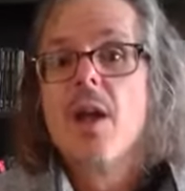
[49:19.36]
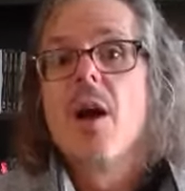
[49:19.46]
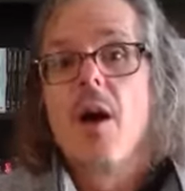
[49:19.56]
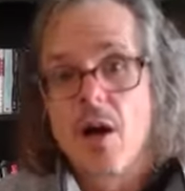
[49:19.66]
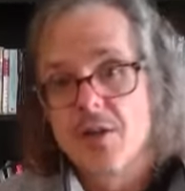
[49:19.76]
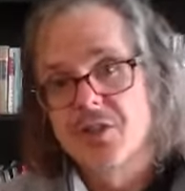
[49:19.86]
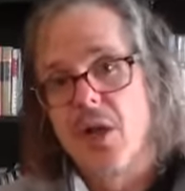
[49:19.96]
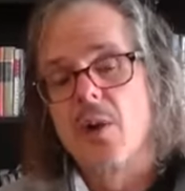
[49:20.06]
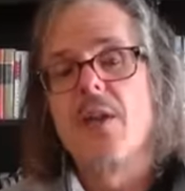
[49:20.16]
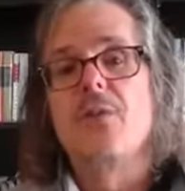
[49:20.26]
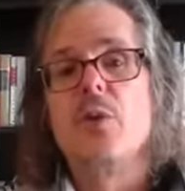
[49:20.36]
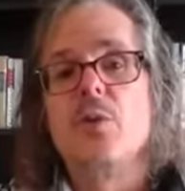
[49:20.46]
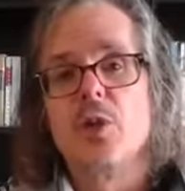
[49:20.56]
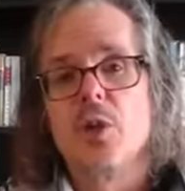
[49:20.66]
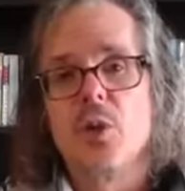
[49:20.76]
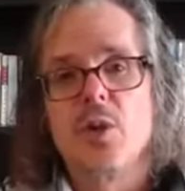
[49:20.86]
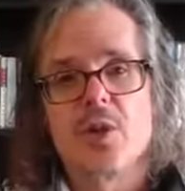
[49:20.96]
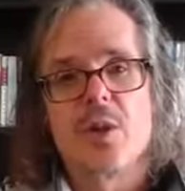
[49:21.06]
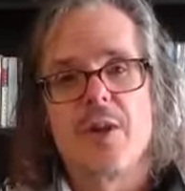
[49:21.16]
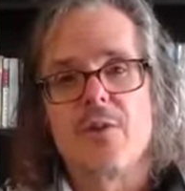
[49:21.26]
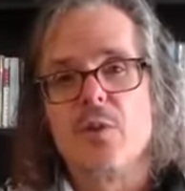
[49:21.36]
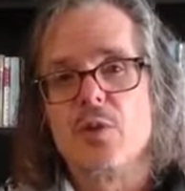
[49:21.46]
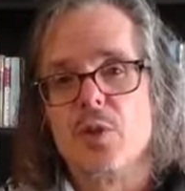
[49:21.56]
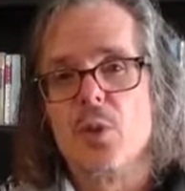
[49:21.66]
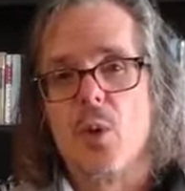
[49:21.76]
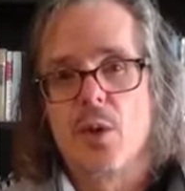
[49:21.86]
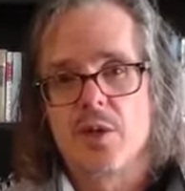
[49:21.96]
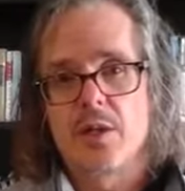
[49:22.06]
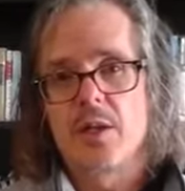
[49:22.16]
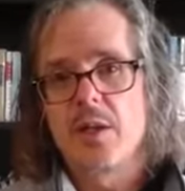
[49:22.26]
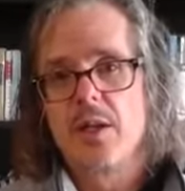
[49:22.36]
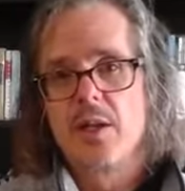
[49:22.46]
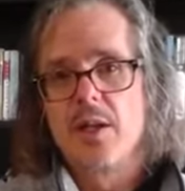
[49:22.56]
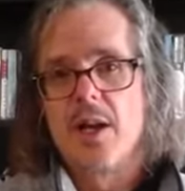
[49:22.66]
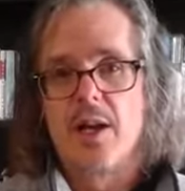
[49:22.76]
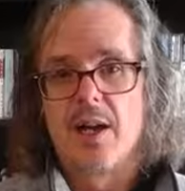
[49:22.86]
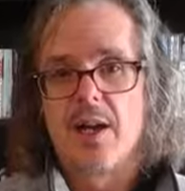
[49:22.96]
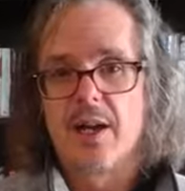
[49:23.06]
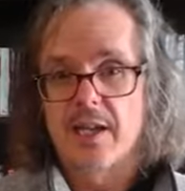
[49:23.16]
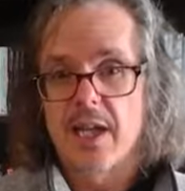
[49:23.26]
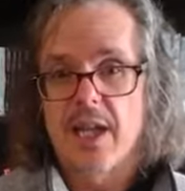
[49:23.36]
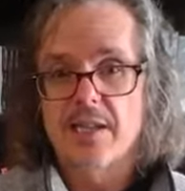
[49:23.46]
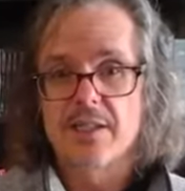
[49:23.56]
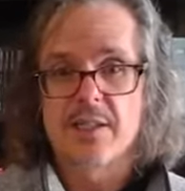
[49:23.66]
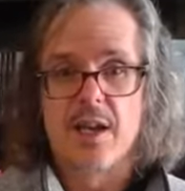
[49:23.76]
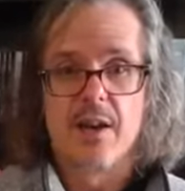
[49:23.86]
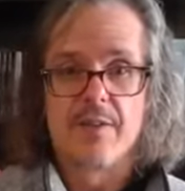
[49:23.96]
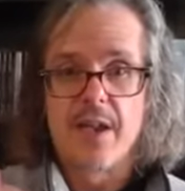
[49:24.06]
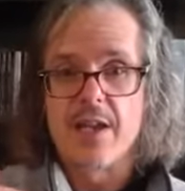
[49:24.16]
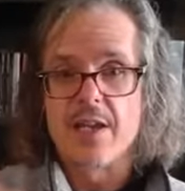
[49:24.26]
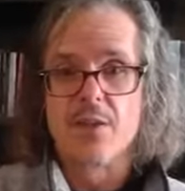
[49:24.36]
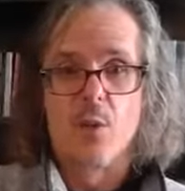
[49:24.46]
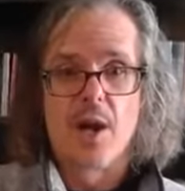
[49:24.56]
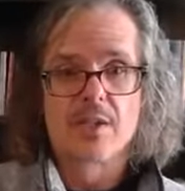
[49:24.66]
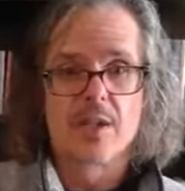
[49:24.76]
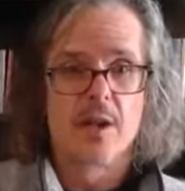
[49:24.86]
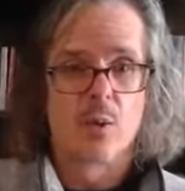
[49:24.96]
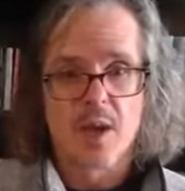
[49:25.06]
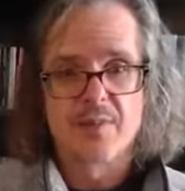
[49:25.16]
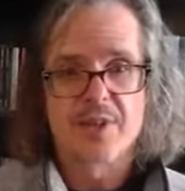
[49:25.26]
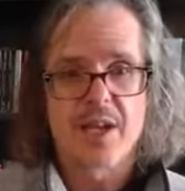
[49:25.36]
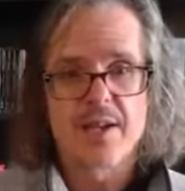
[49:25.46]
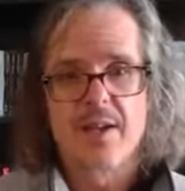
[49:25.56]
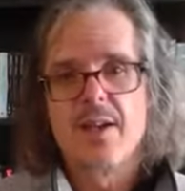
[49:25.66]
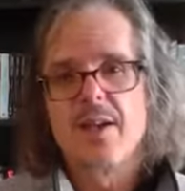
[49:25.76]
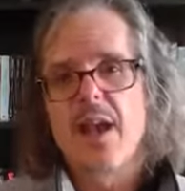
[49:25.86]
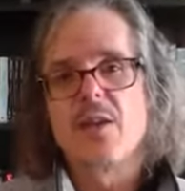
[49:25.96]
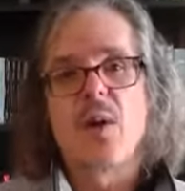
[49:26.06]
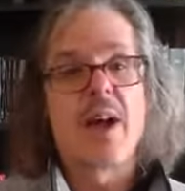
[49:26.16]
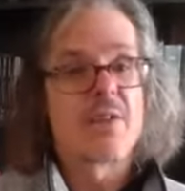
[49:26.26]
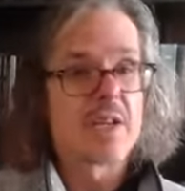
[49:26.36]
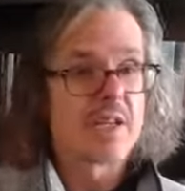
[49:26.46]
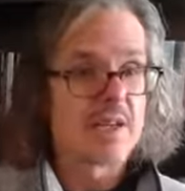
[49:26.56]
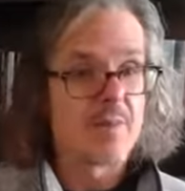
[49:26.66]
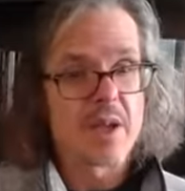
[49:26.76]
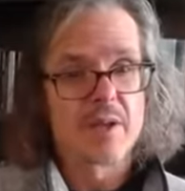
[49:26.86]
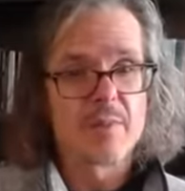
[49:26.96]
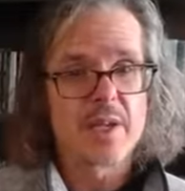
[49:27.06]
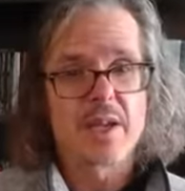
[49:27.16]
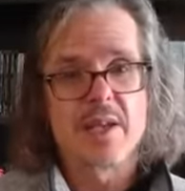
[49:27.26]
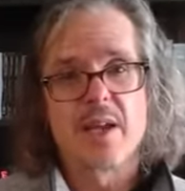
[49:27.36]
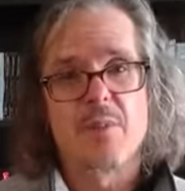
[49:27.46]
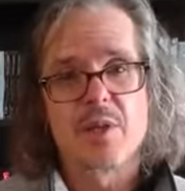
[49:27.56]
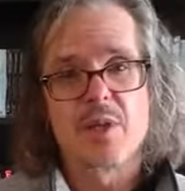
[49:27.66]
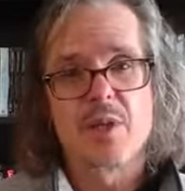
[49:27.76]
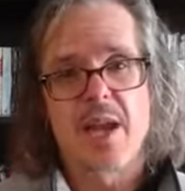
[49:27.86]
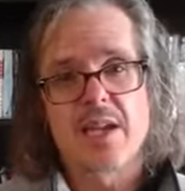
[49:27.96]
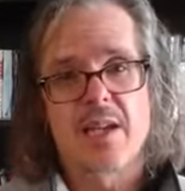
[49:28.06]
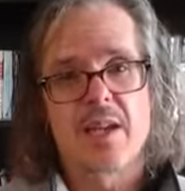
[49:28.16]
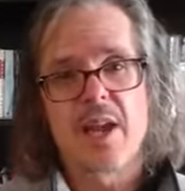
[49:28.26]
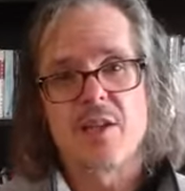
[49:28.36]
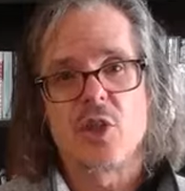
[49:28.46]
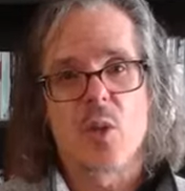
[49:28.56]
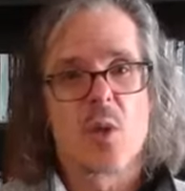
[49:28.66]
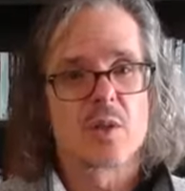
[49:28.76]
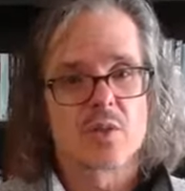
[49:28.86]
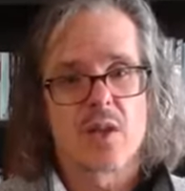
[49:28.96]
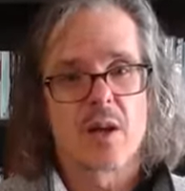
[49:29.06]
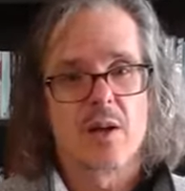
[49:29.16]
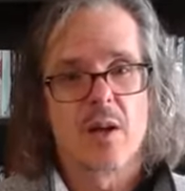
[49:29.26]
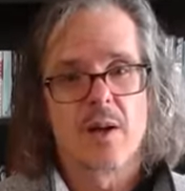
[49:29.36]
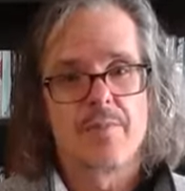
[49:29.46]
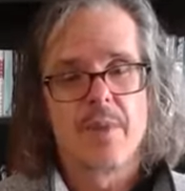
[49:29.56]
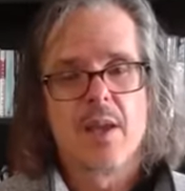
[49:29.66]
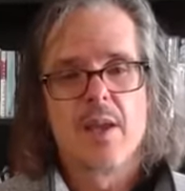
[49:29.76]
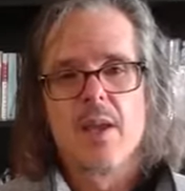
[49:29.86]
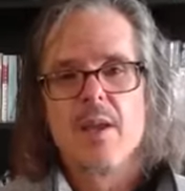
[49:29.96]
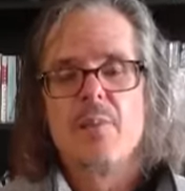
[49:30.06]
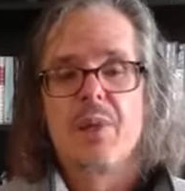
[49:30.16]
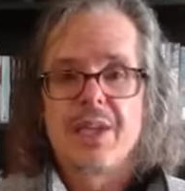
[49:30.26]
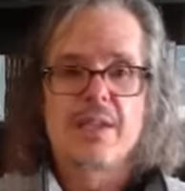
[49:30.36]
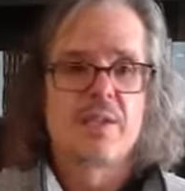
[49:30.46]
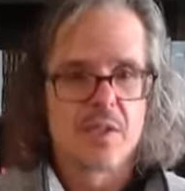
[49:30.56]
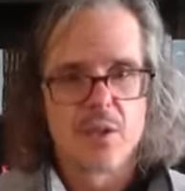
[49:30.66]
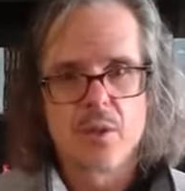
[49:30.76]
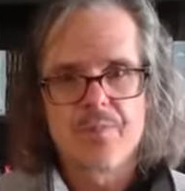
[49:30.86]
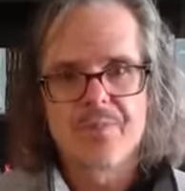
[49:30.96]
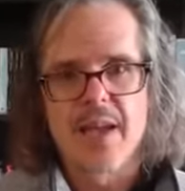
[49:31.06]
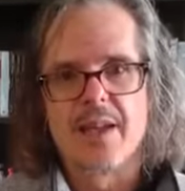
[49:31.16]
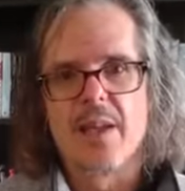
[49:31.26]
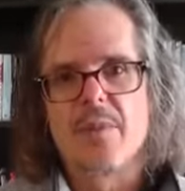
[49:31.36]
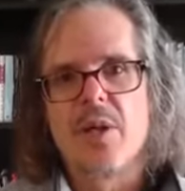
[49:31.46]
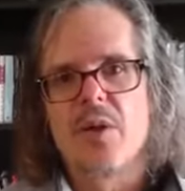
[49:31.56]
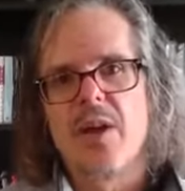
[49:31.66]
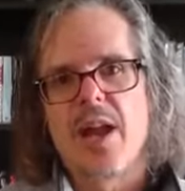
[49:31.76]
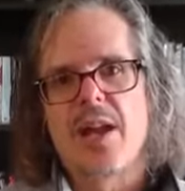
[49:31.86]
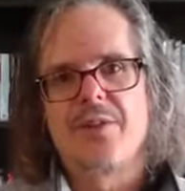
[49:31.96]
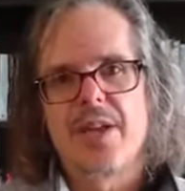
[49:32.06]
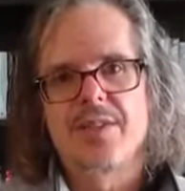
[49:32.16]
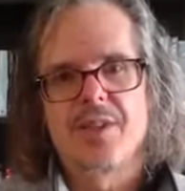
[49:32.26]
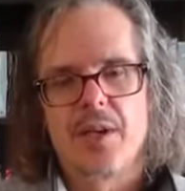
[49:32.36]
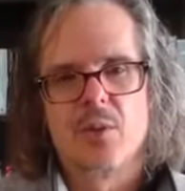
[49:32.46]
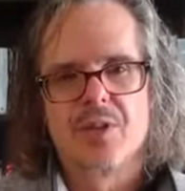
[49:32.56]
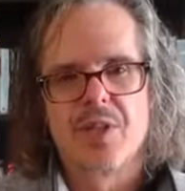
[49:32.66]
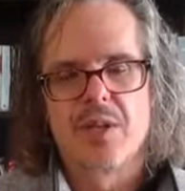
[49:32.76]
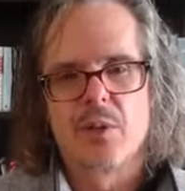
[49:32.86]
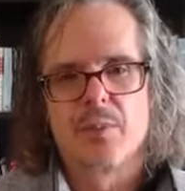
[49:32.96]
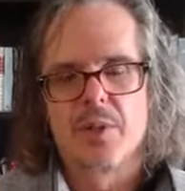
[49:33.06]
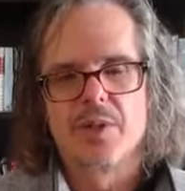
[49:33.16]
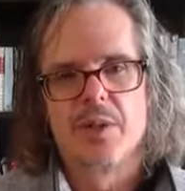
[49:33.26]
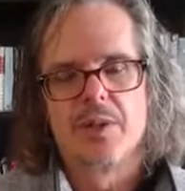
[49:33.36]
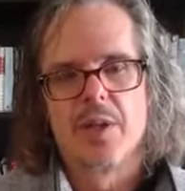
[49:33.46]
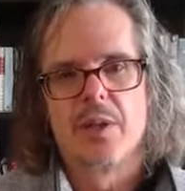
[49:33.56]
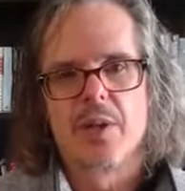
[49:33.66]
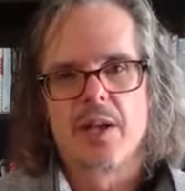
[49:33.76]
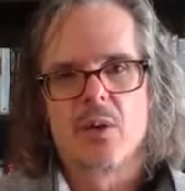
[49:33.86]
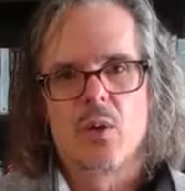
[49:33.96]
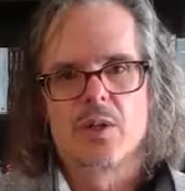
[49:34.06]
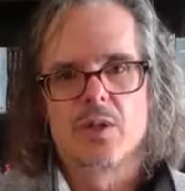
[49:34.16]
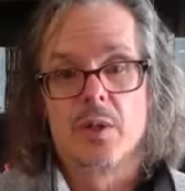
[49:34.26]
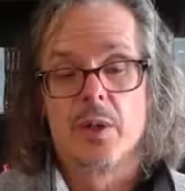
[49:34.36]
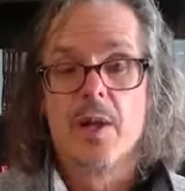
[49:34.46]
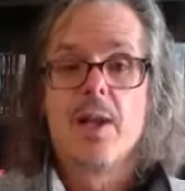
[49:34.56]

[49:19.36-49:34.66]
Also, if you do and you if you do order uh, a case of any of the wines on our website and you haven't emailed me at whagen at jwilkes.com, Please do, and let me know your address. I will send you a personal note and a corkscrew.